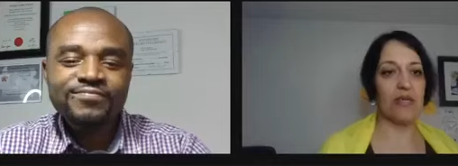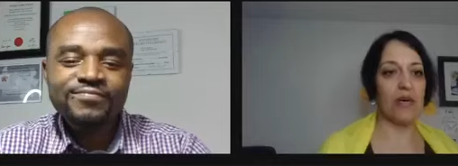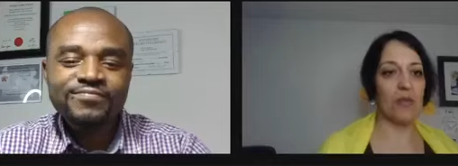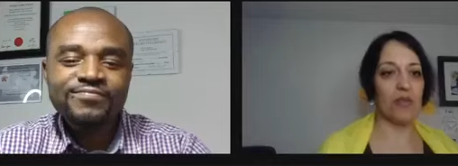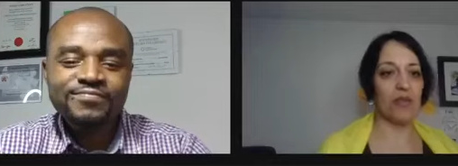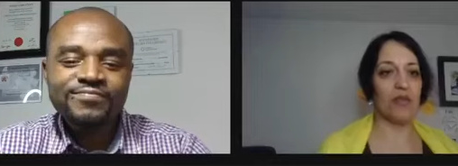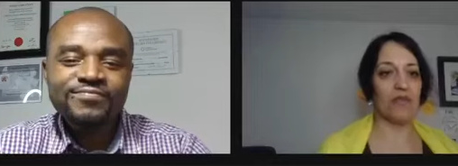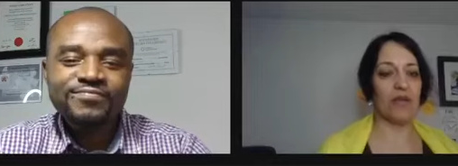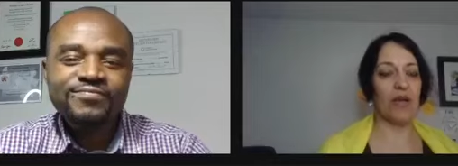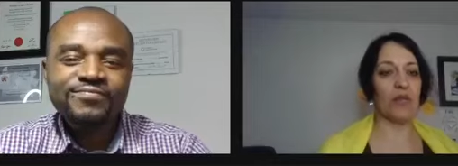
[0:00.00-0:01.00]
Speaker 1: time with the
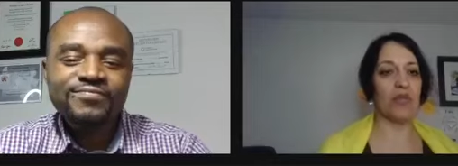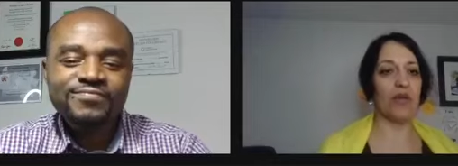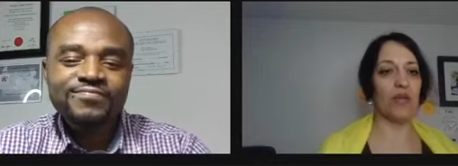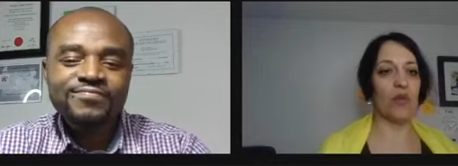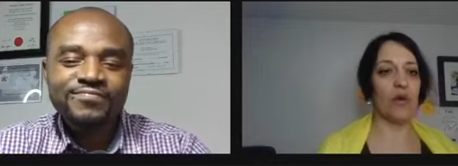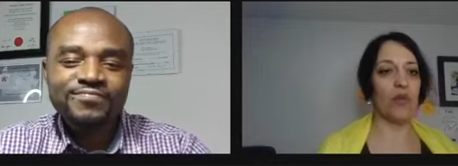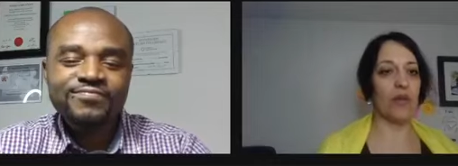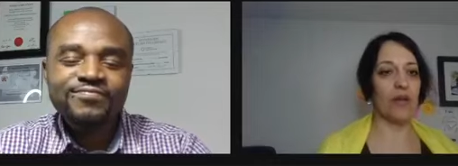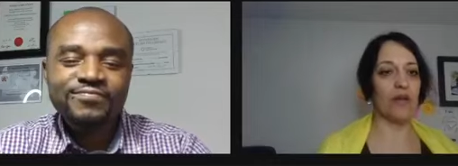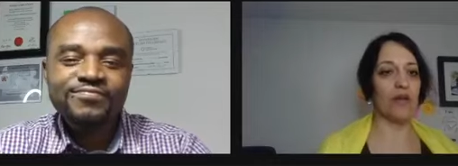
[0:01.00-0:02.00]
family and work
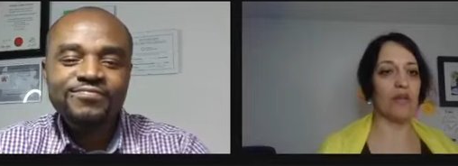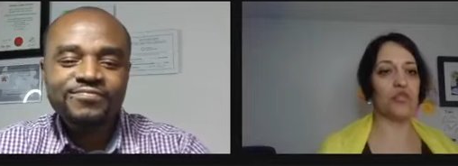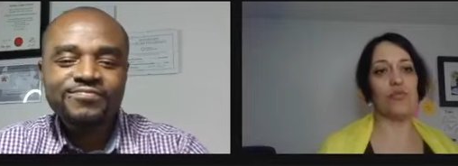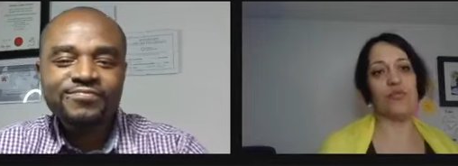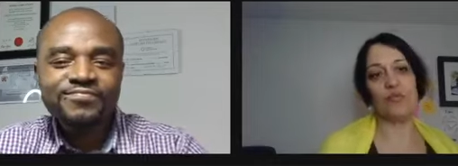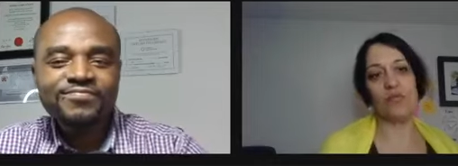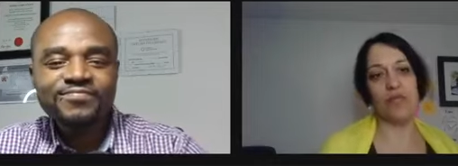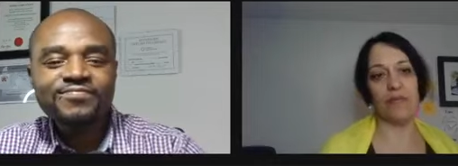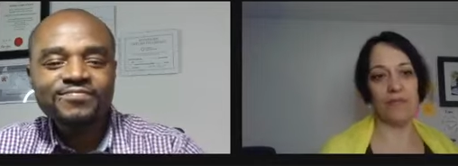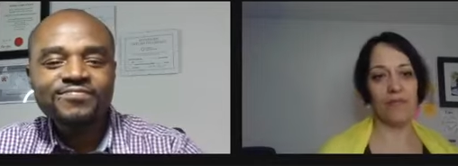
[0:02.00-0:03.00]
when it suits me
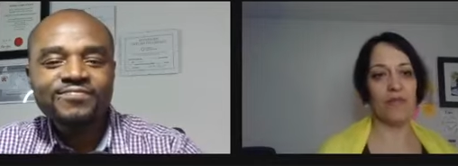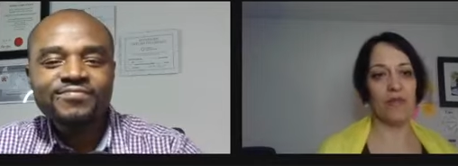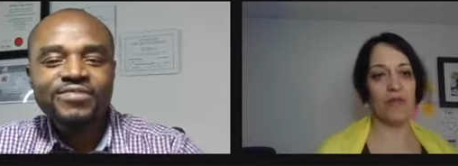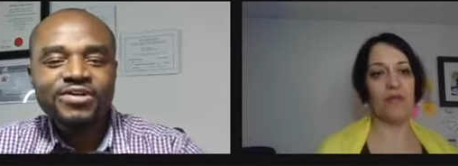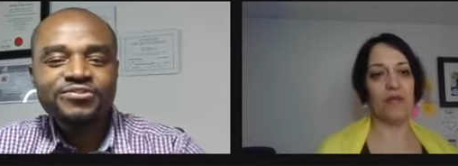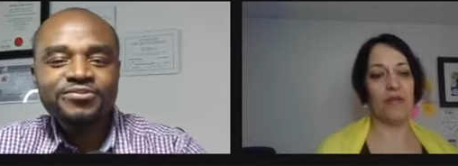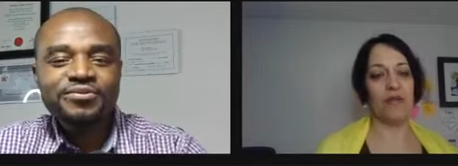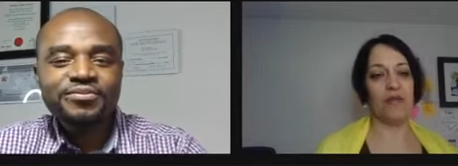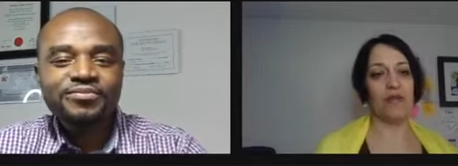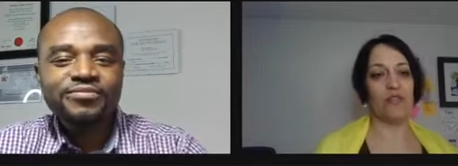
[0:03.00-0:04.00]
that's
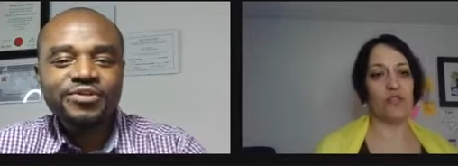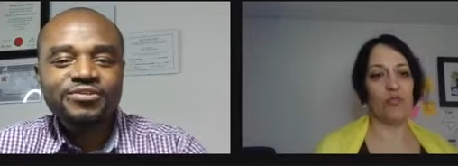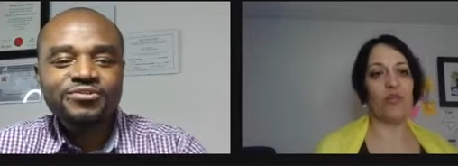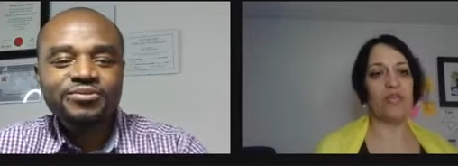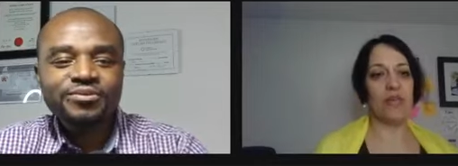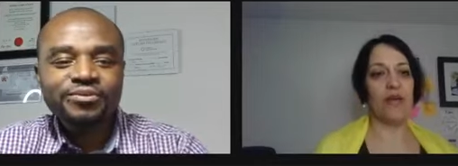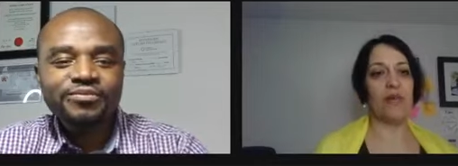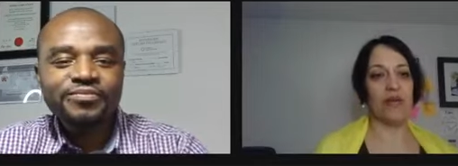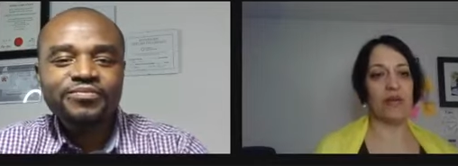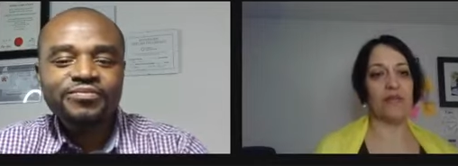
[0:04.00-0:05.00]
true that's more true. time i
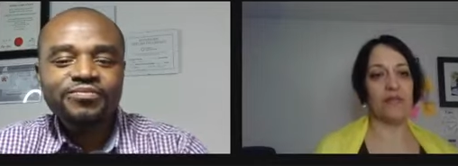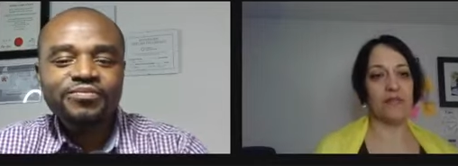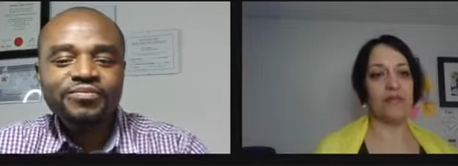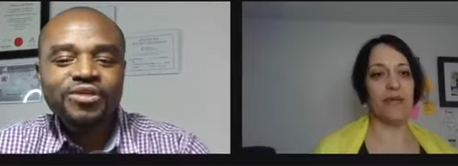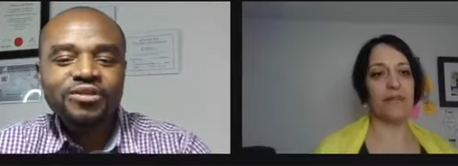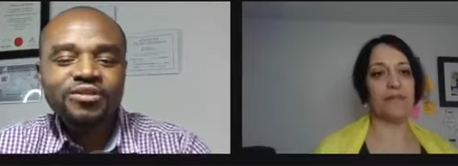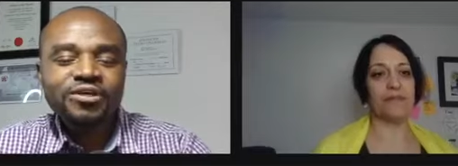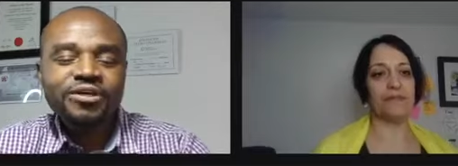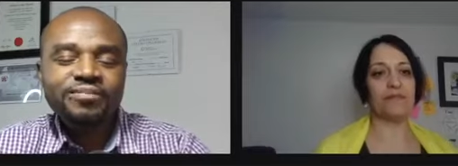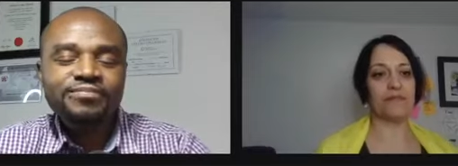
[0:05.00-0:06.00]
guess yeah
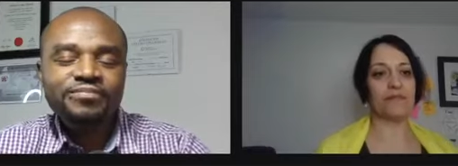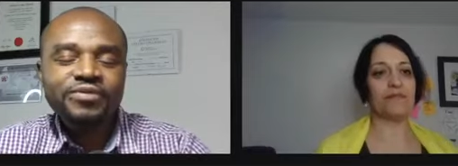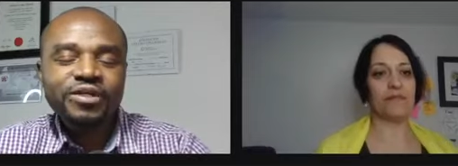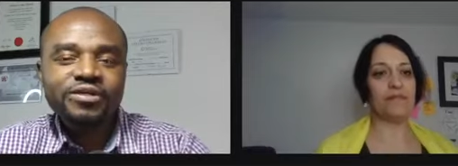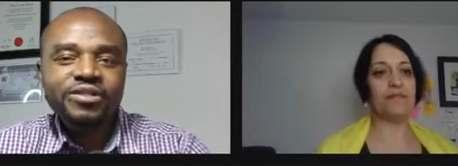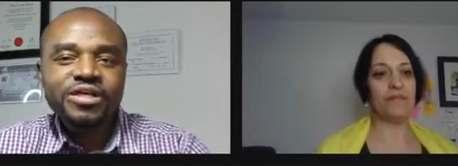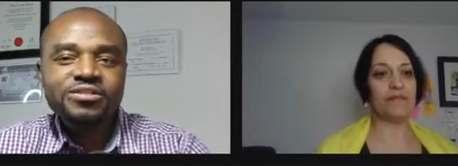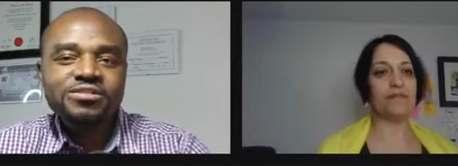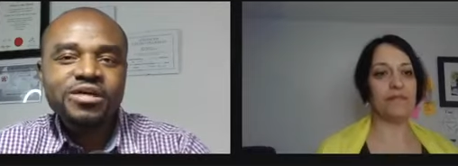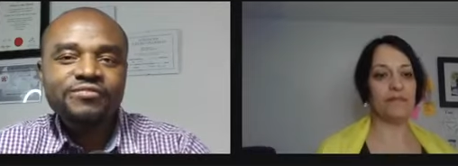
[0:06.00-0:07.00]
Speaker 2: yeah yeah that
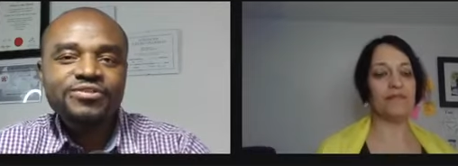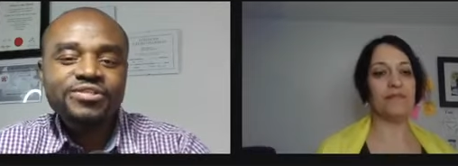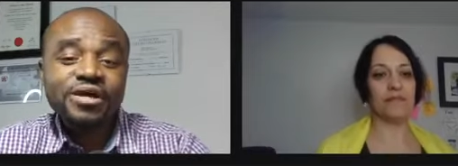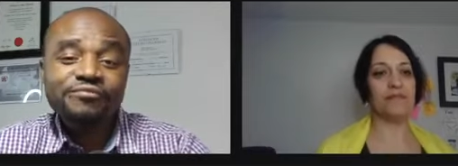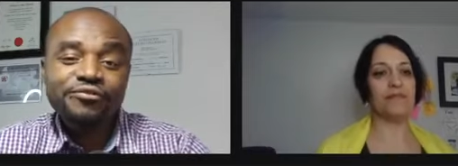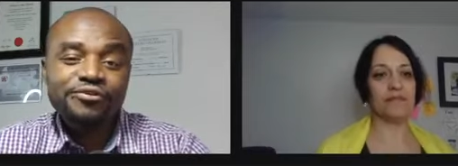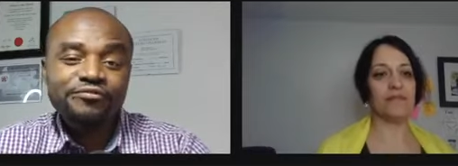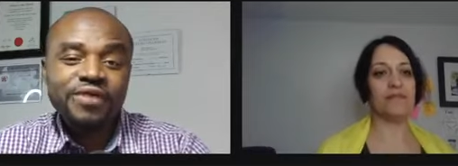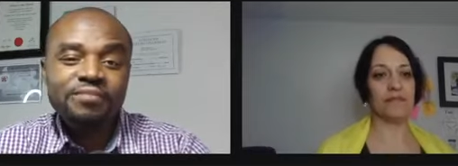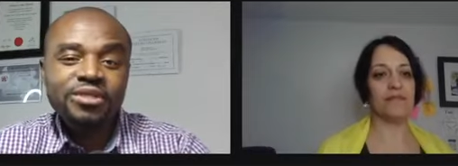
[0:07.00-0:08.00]
is having time for your
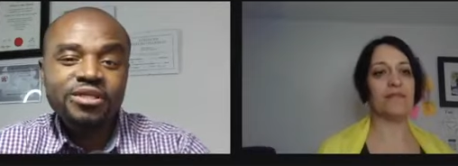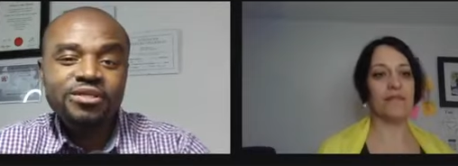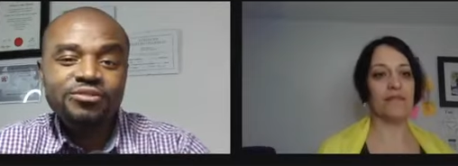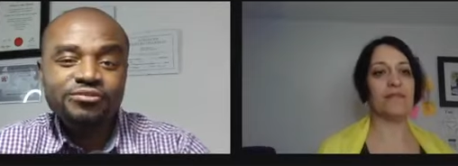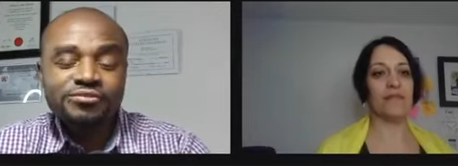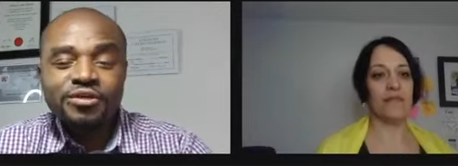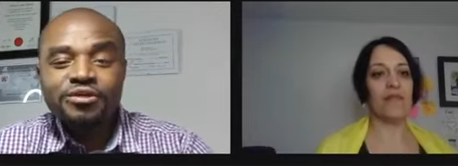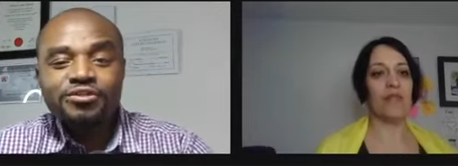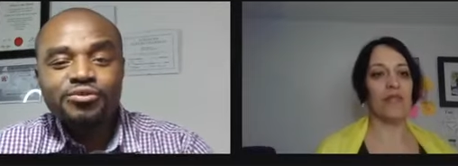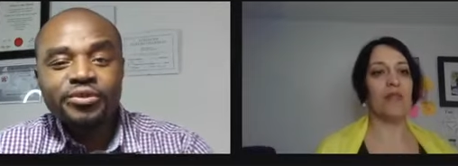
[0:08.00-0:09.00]
family
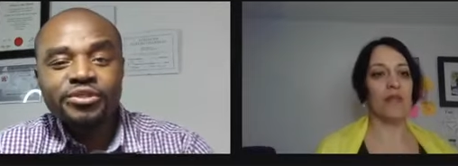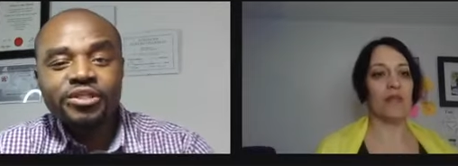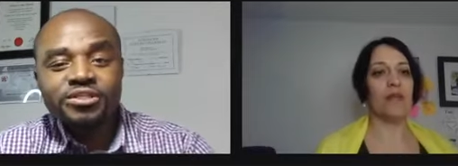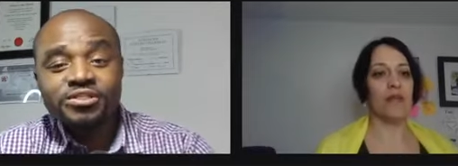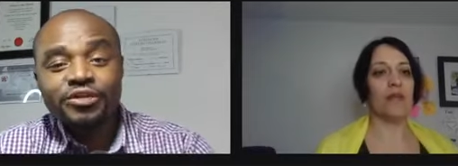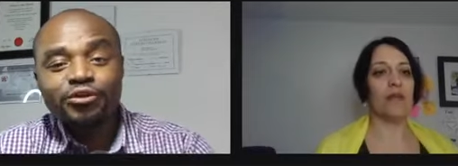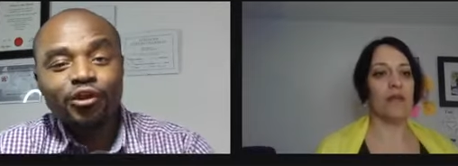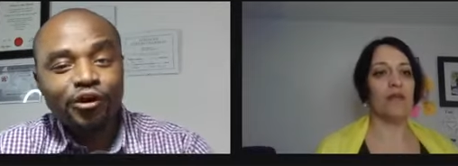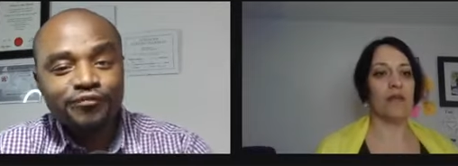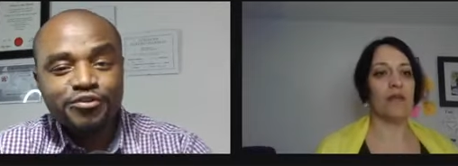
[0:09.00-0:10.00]
doing things that you
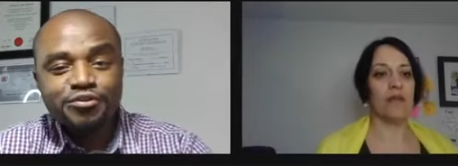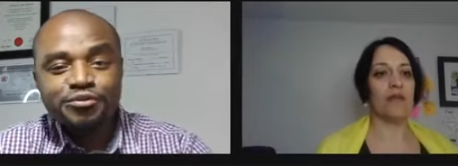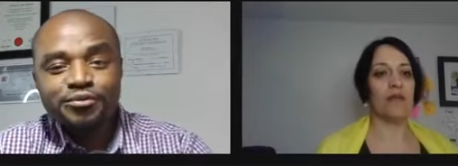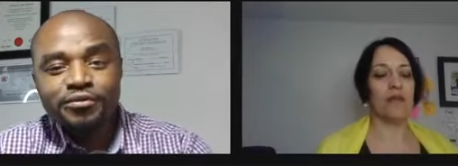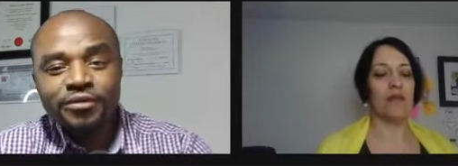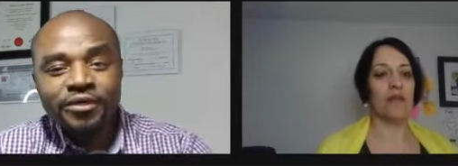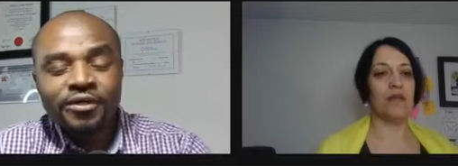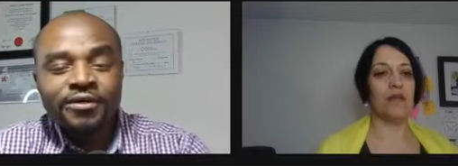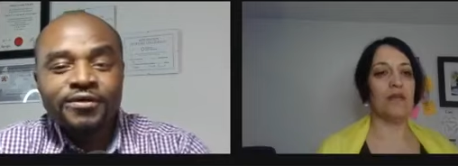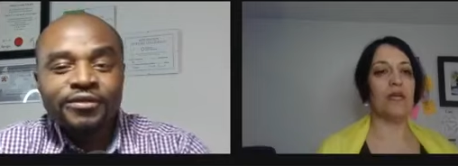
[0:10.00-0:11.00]
love to do
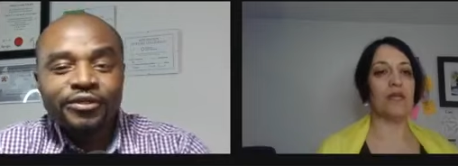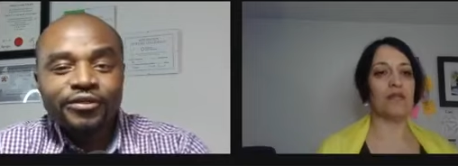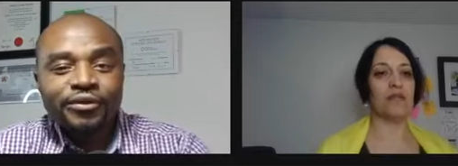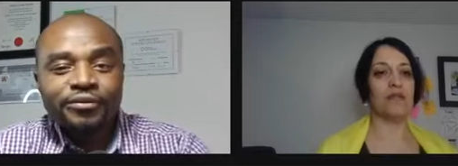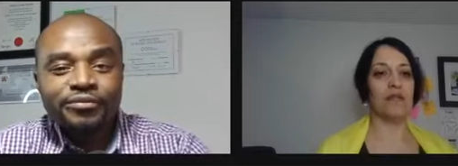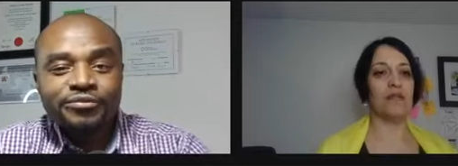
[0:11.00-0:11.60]
yes you know